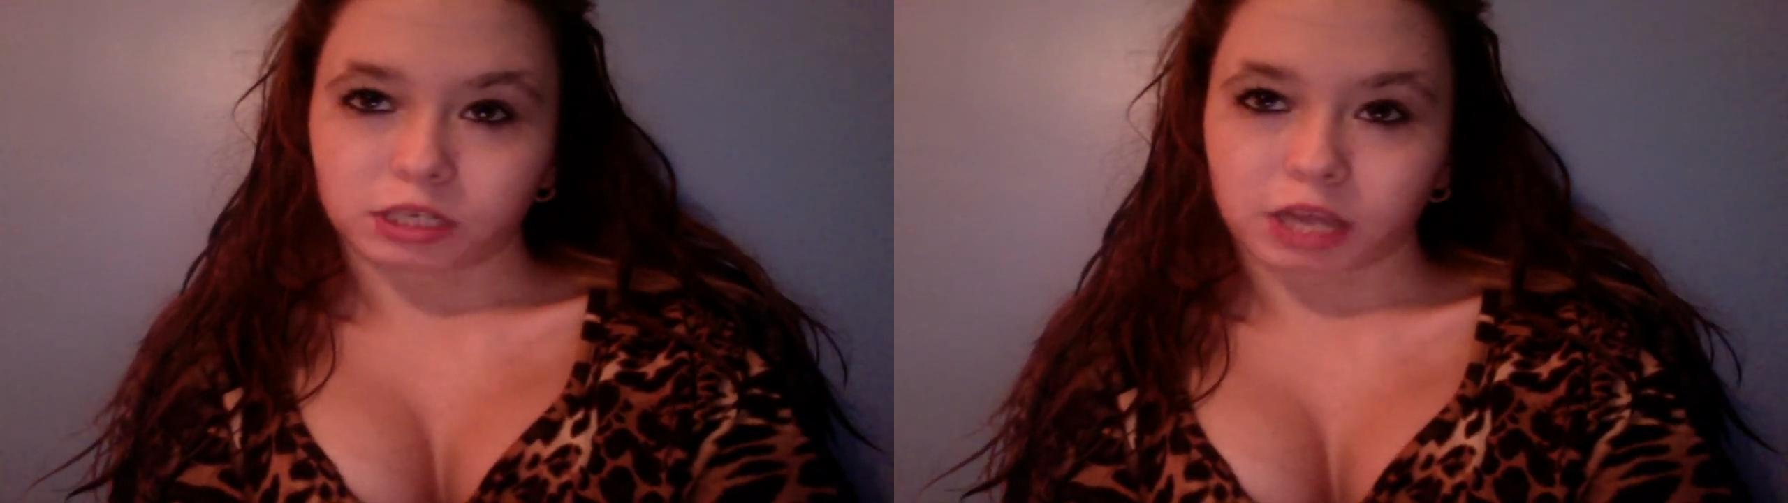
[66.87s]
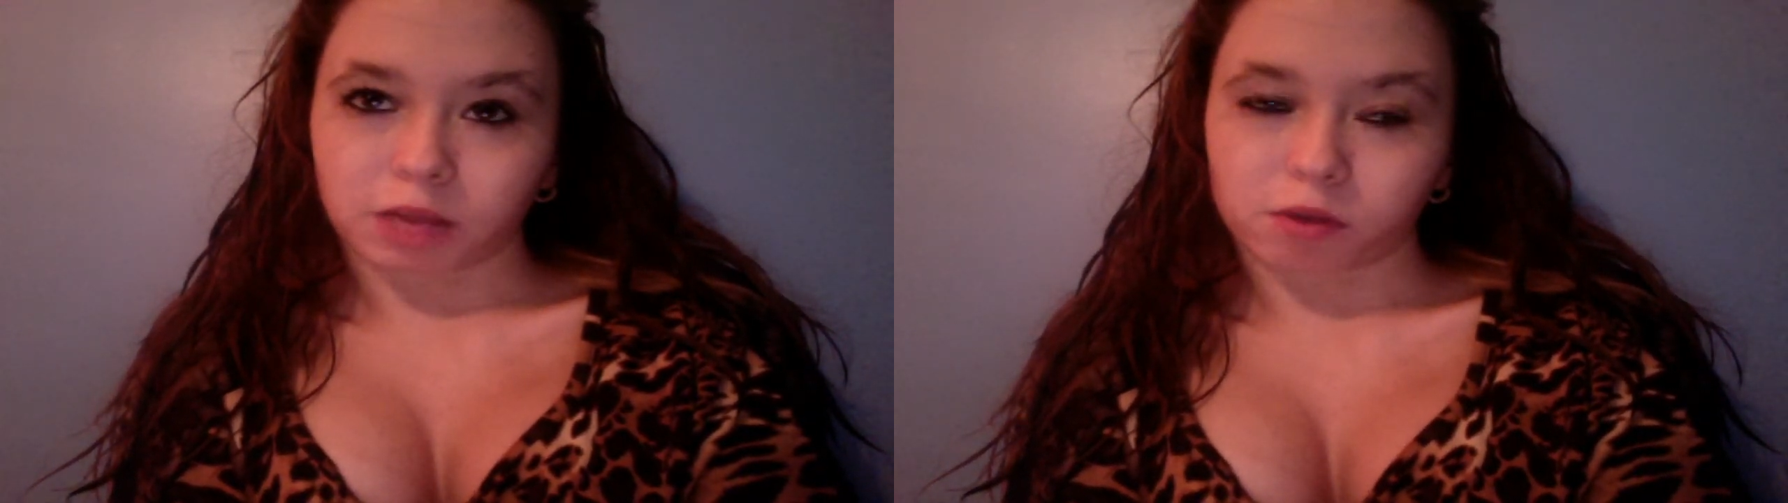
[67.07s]

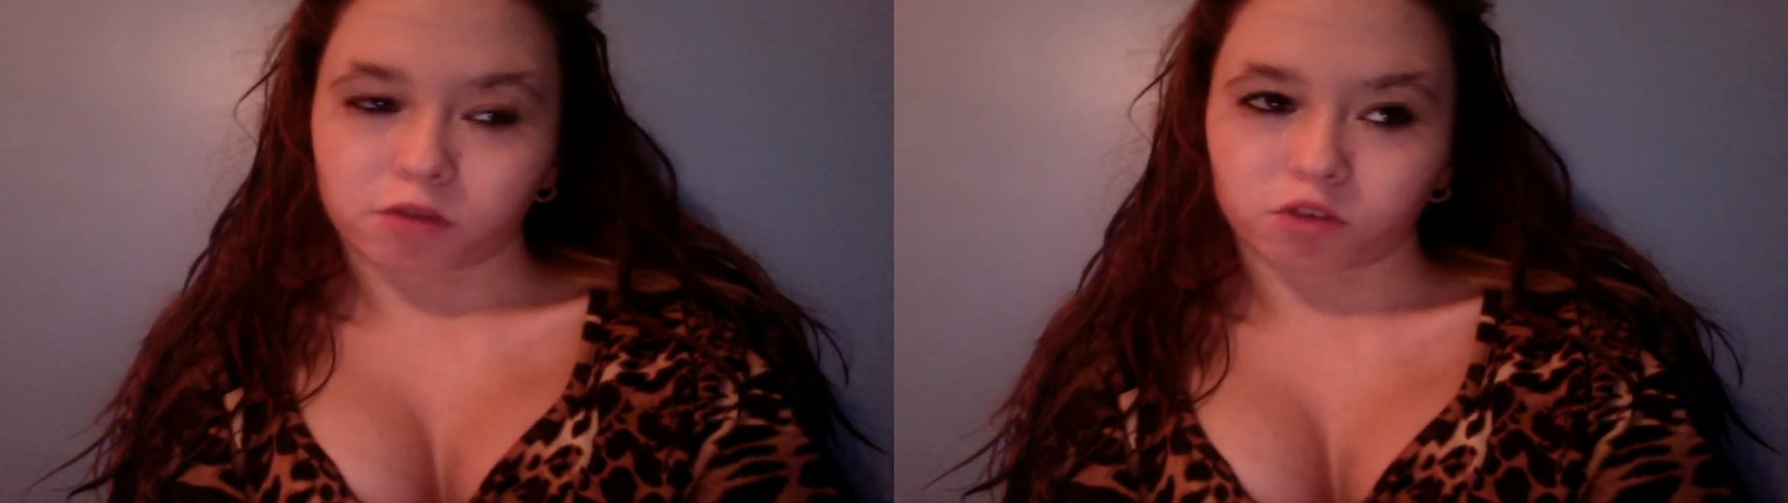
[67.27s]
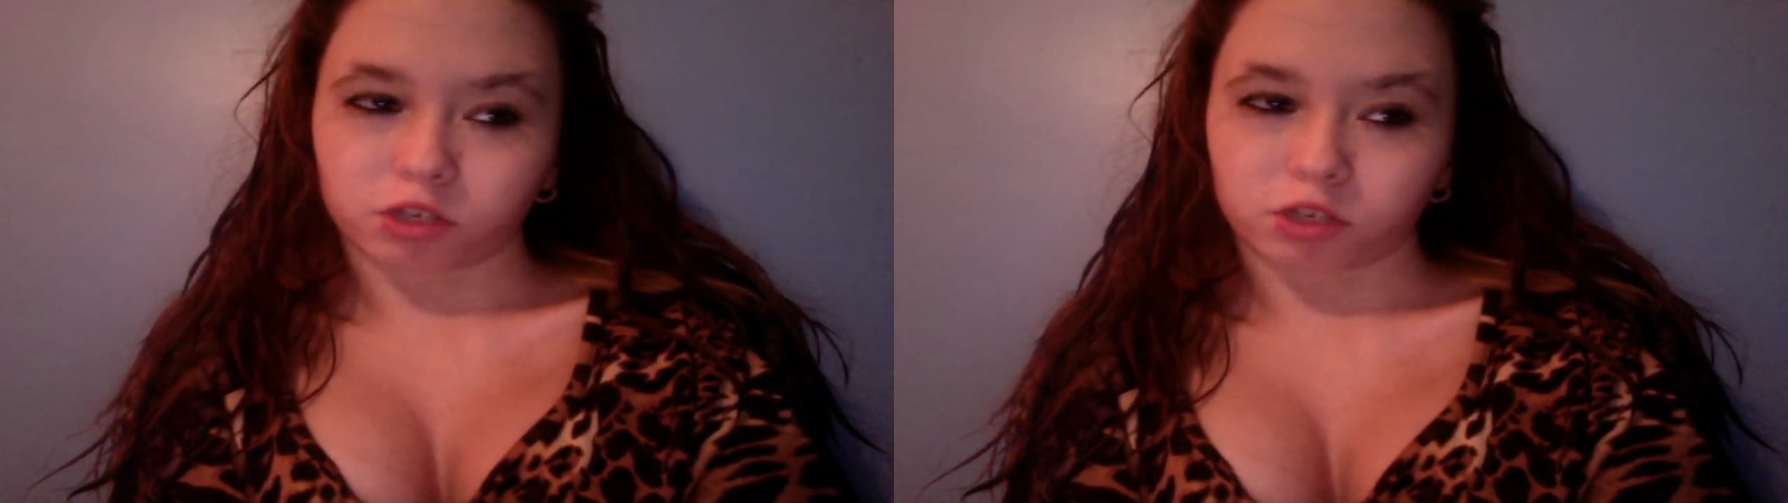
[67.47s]
he came over,